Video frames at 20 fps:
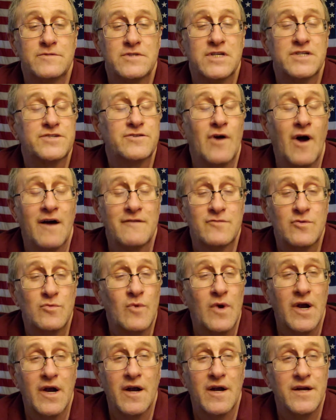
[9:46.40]

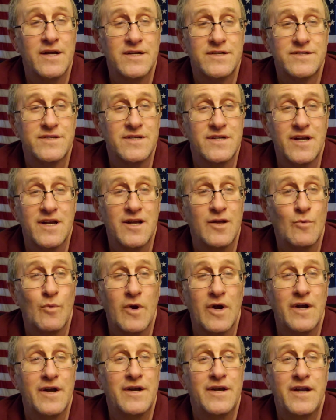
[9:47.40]
software isn't
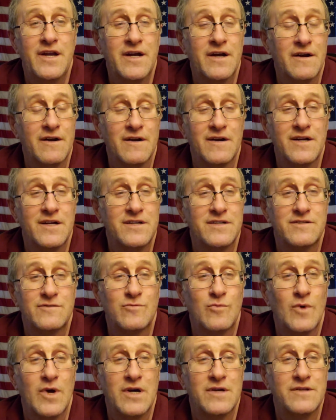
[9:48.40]
anywhere near as
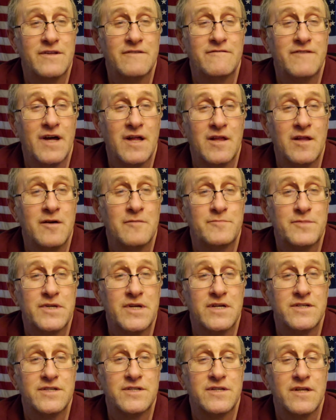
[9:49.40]
well developed
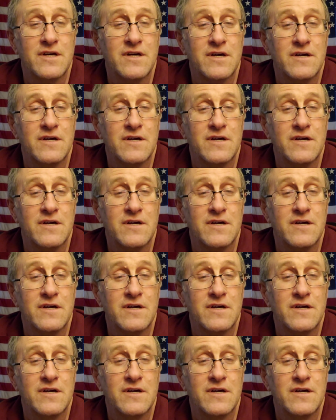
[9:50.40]
as